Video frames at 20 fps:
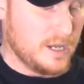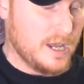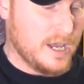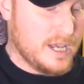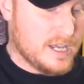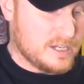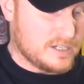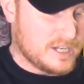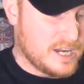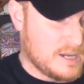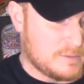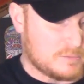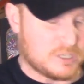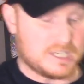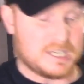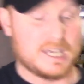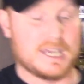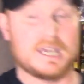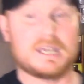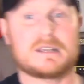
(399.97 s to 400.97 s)
His name's
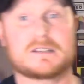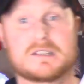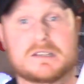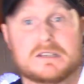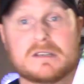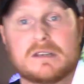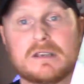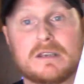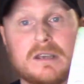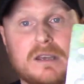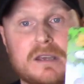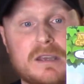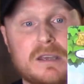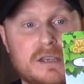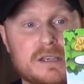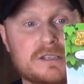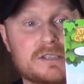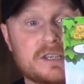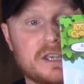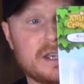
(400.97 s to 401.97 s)
Kix.
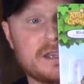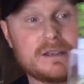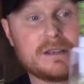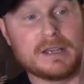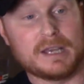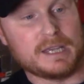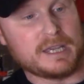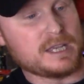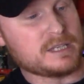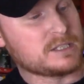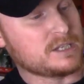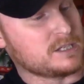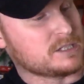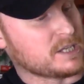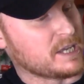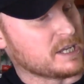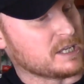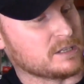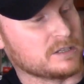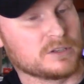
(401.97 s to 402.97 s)
He's like, I guess he's
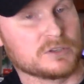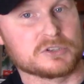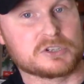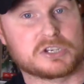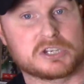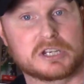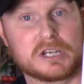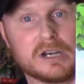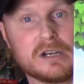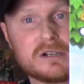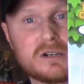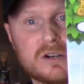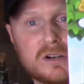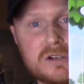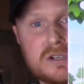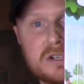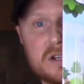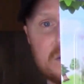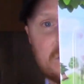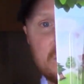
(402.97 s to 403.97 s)
like a little skunk or
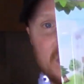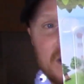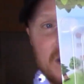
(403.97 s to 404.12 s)
something.